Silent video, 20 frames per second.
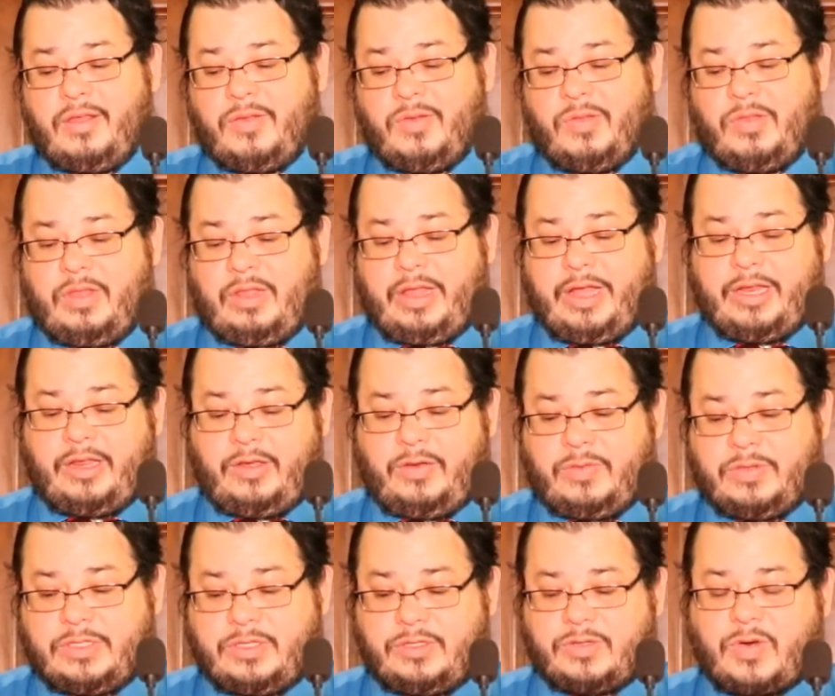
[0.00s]
the lady who
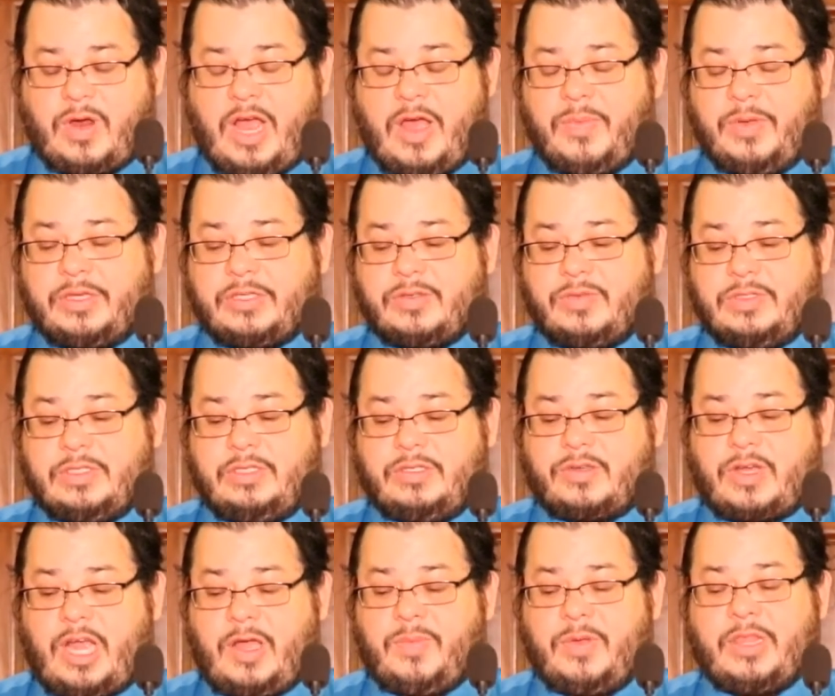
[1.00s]
was describing, she was
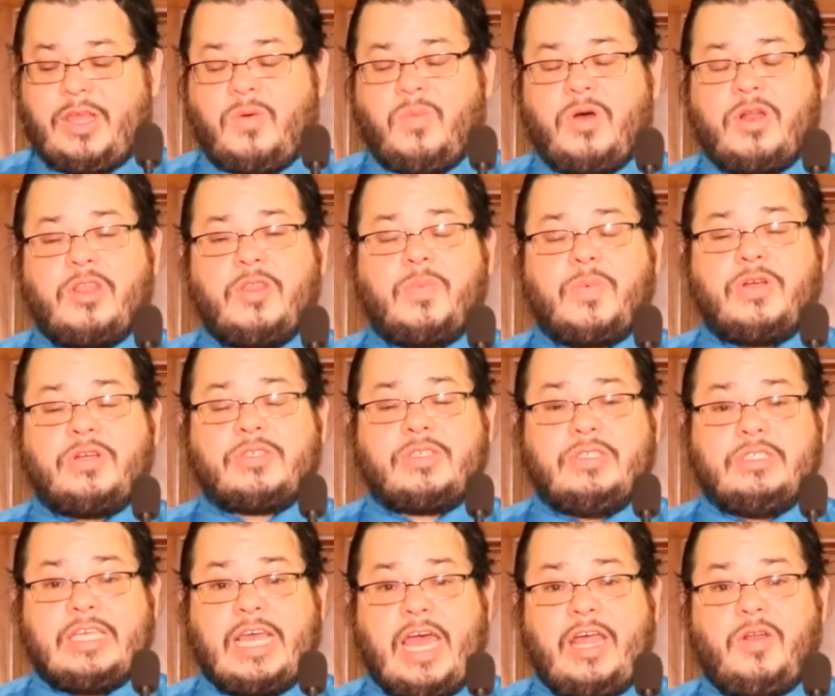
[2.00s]
describing that one of the
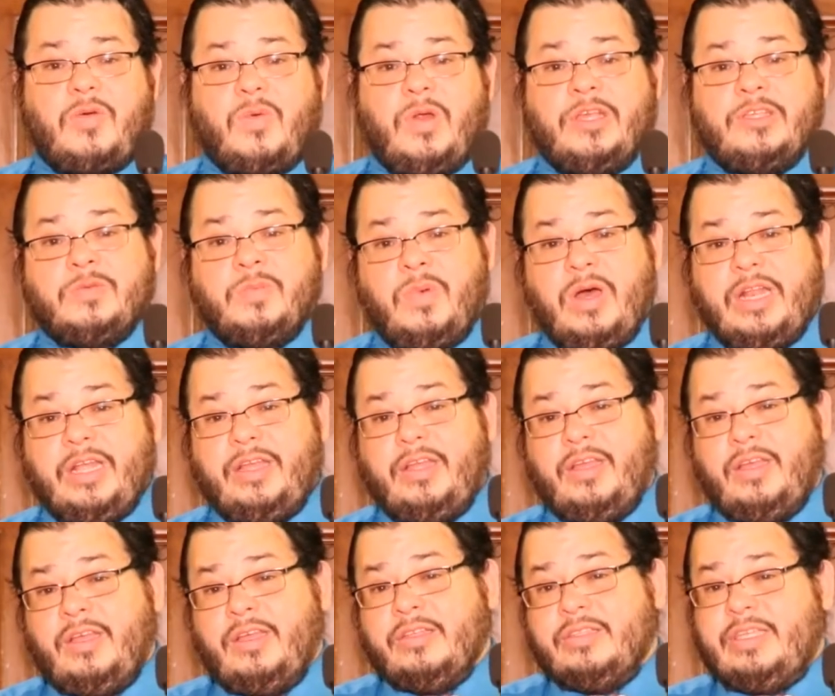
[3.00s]
persons had to raise money
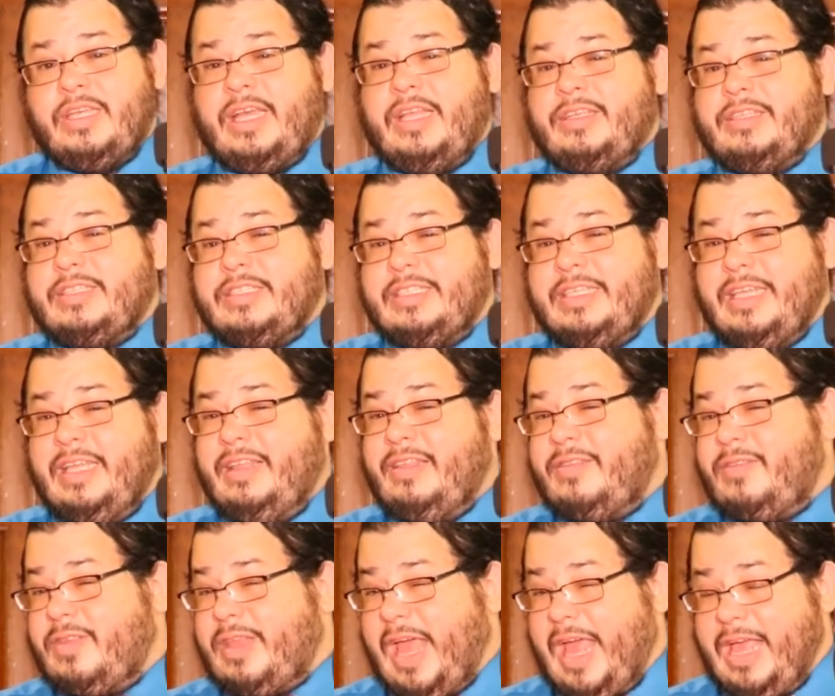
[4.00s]
to get his
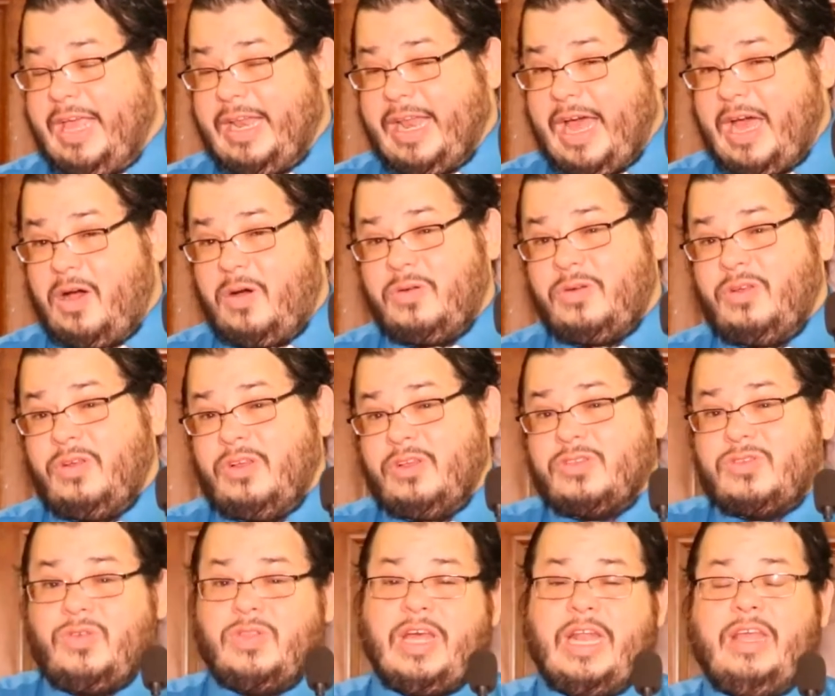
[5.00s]
teeth taken out
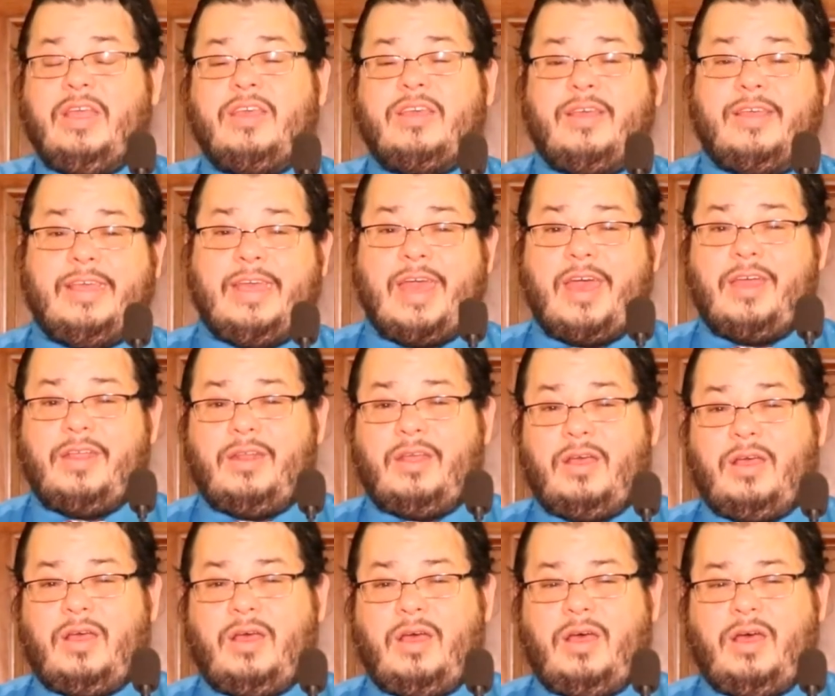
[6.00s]
so that he could get